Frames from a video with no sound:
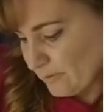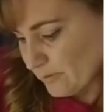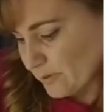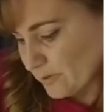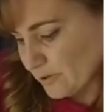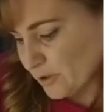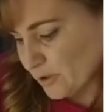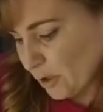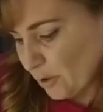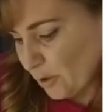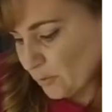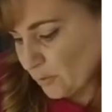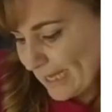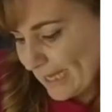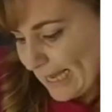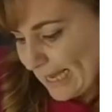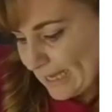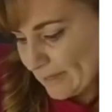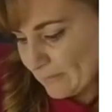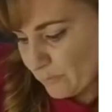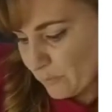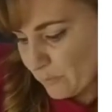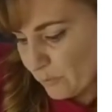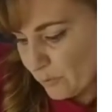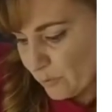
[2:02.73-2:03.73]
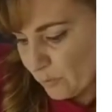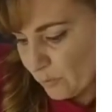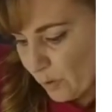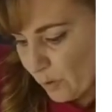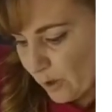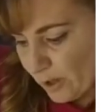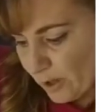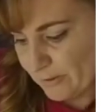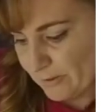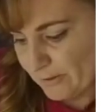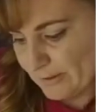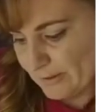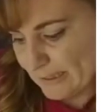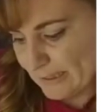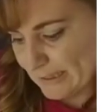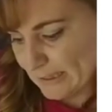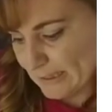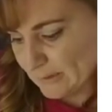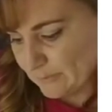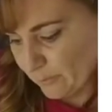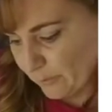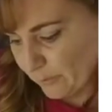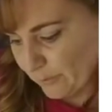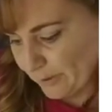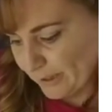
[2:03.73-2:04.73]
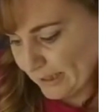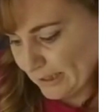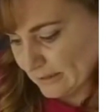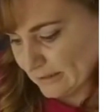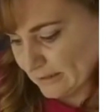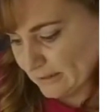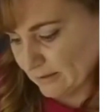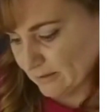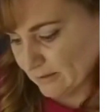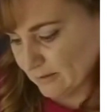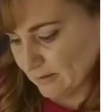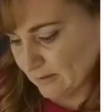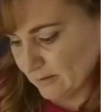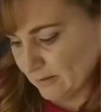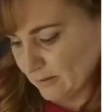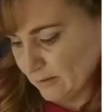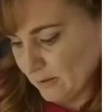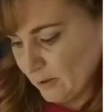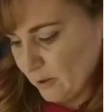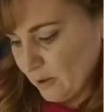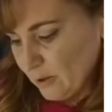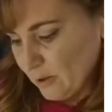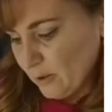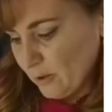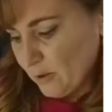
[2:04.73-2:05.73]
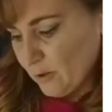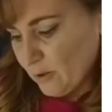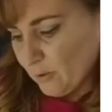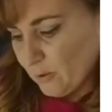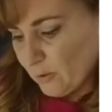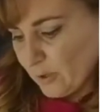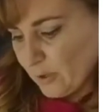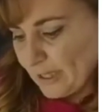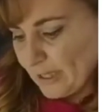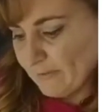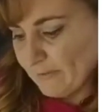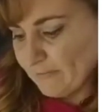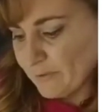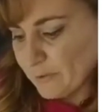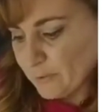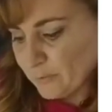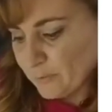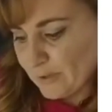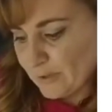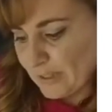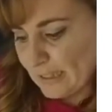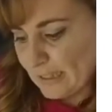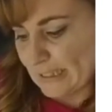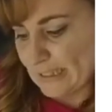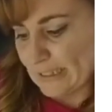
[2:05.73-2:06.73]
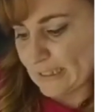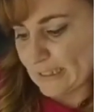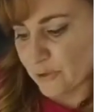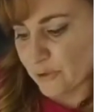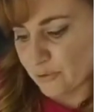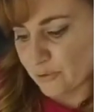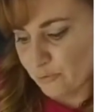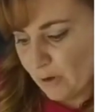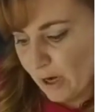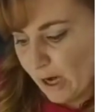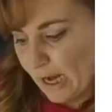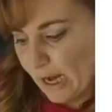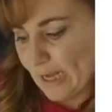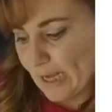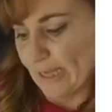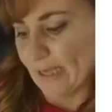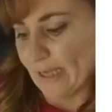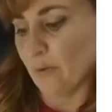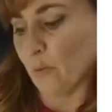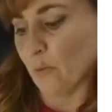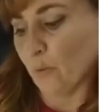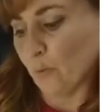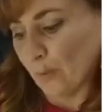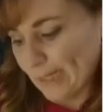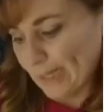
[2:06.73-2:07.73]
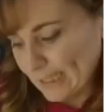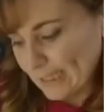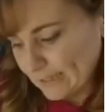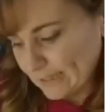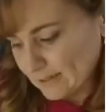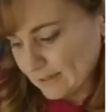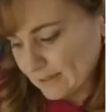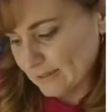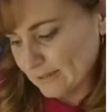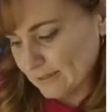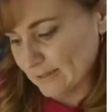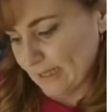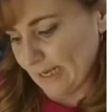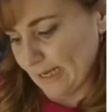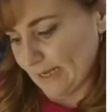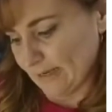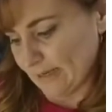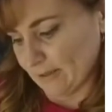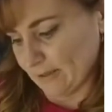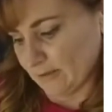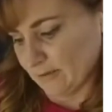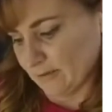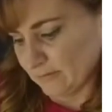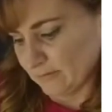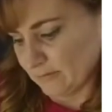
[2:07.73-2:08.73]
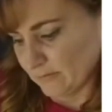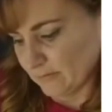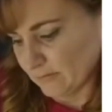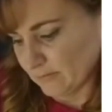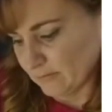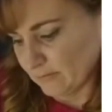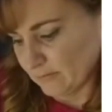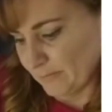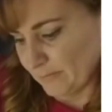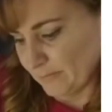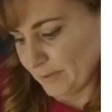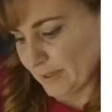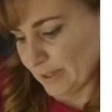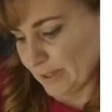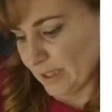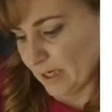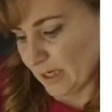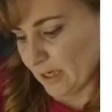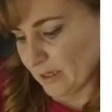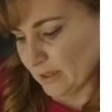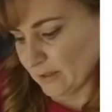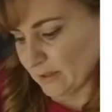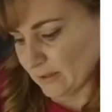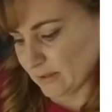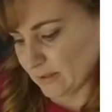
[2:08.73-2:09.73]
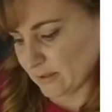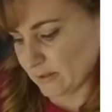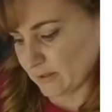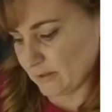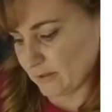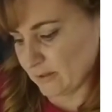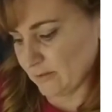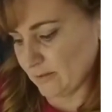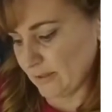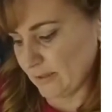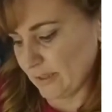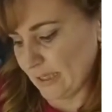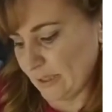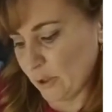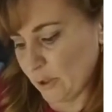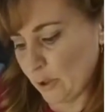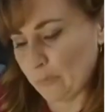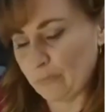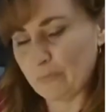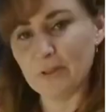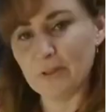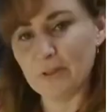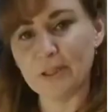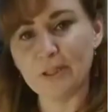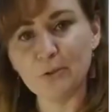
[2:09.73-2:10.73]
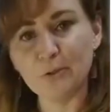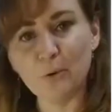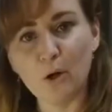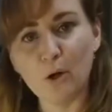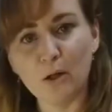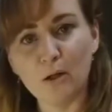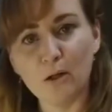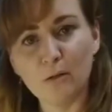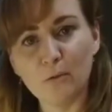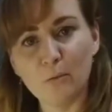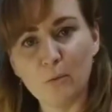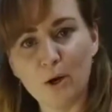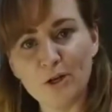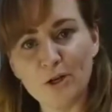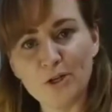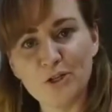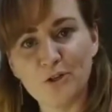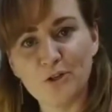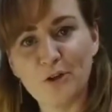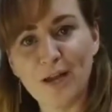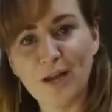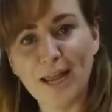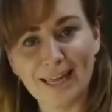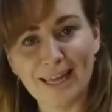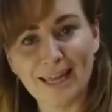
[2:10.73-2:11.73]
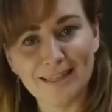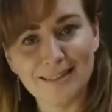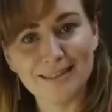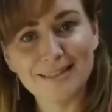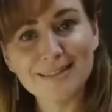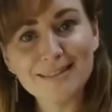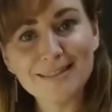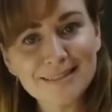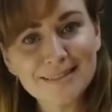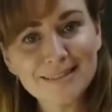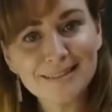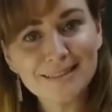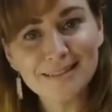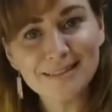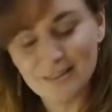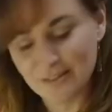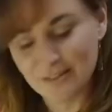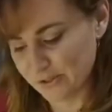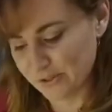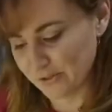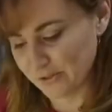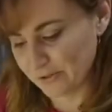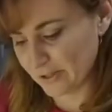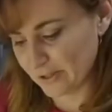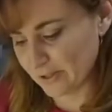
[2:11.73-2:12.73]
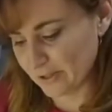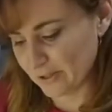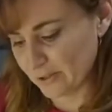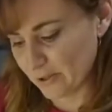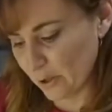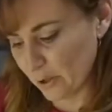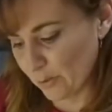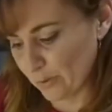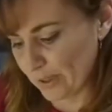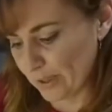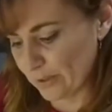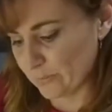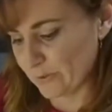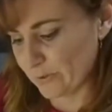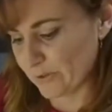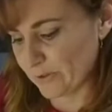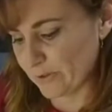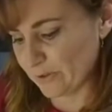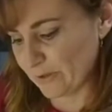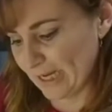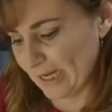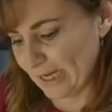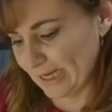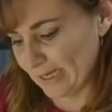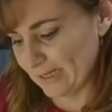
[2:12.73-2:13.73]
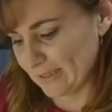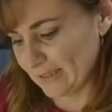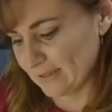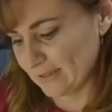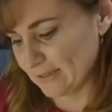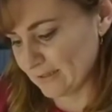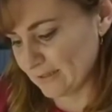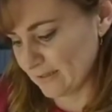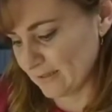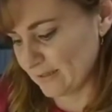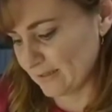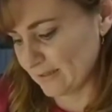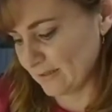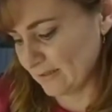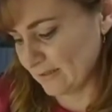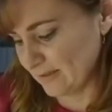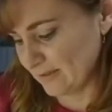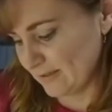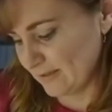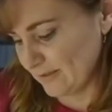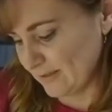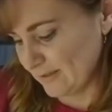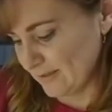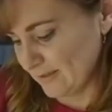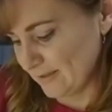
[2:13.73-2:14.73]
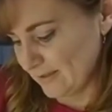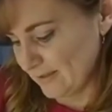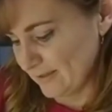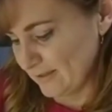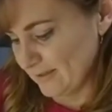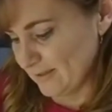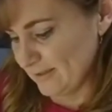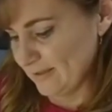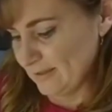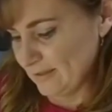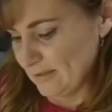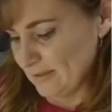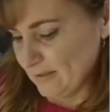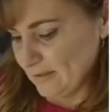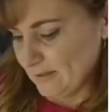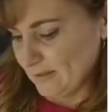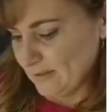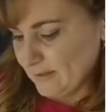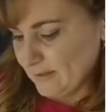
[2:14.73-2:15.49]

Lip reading: hopefully you all washed your hands, because you're going to go in with your hands and start kneading it. So take off your rings. It'll get messy. Okay. So